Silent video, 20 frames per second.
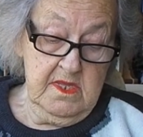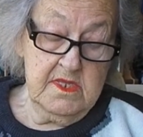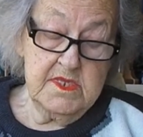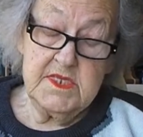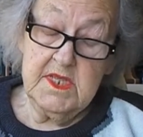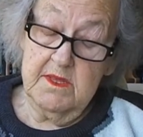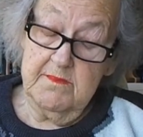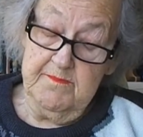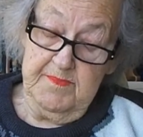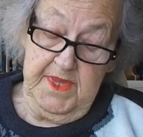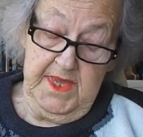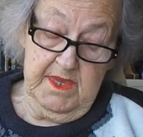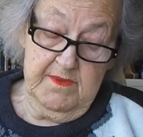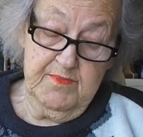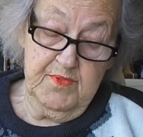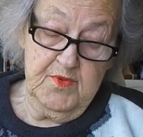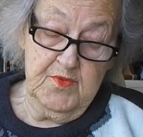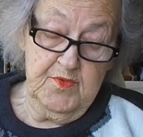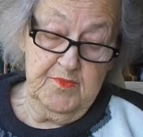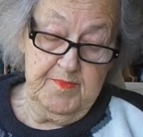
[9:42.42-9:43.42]
Some
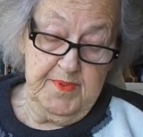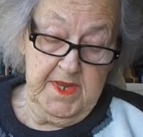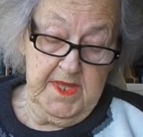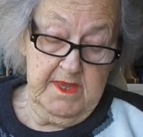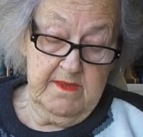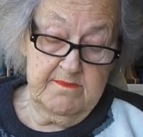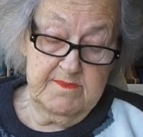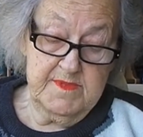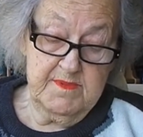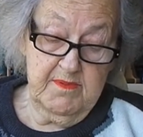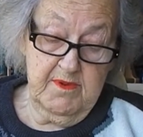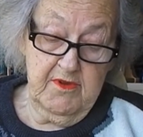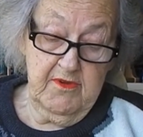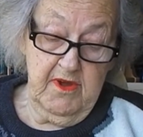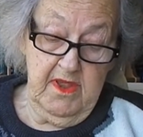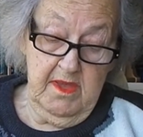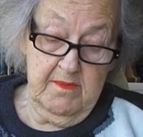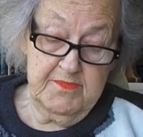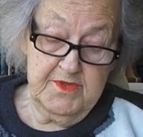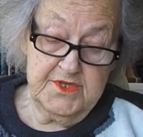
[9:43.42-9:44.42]
people blamed
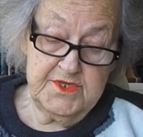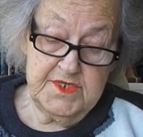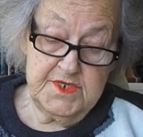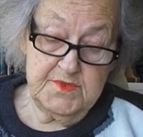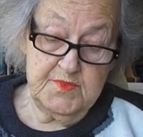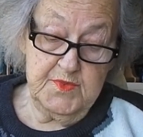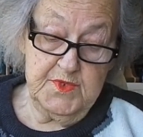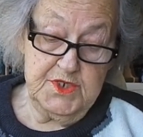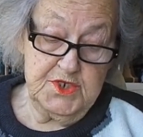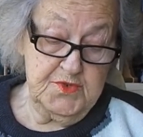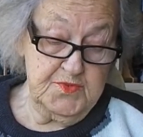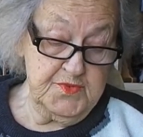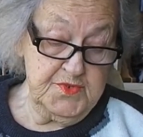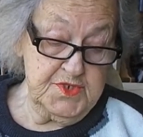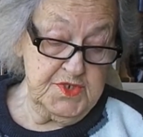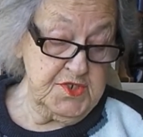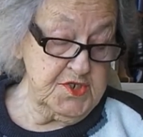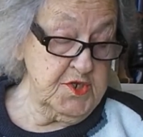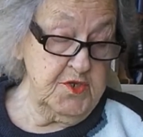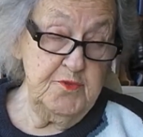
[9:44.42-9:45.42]
Barabbas, which
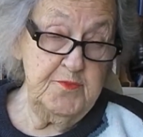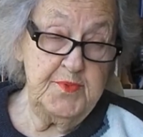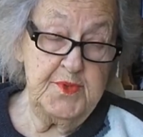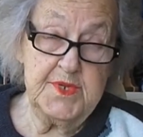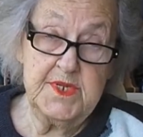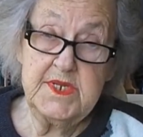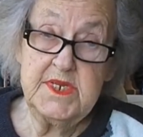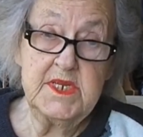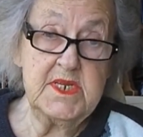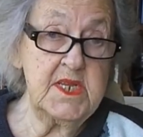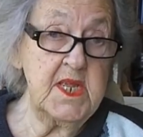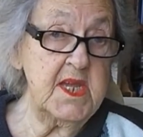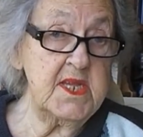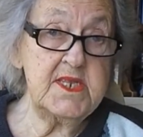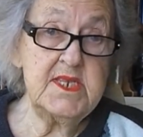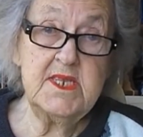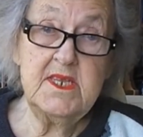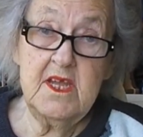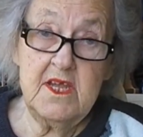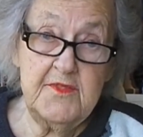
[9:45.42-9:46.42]
was stupid. It
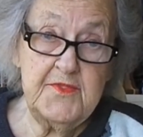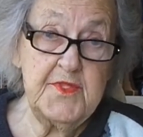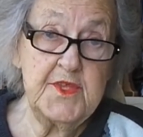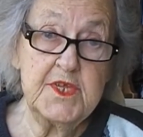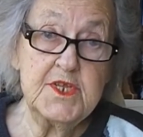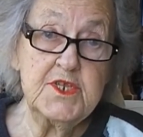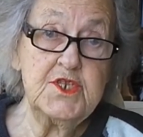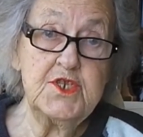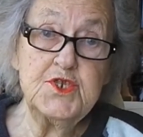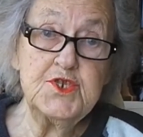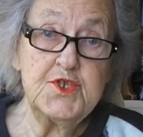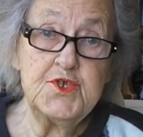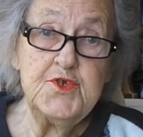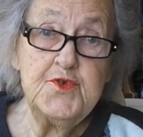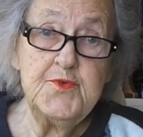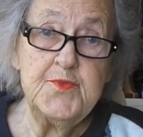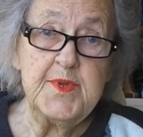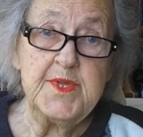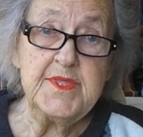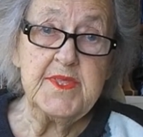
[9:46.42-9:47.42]
had nothing to
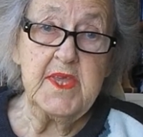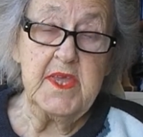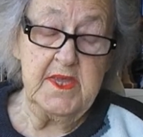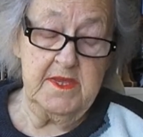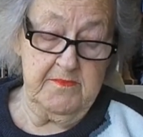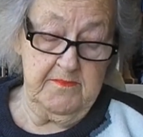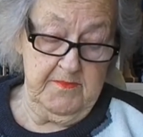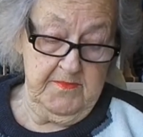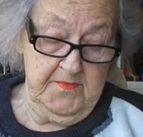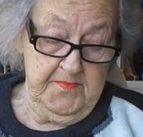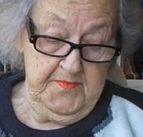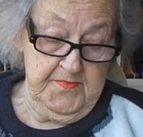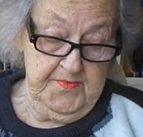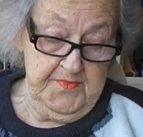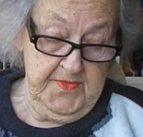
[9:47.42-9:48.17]
do with him.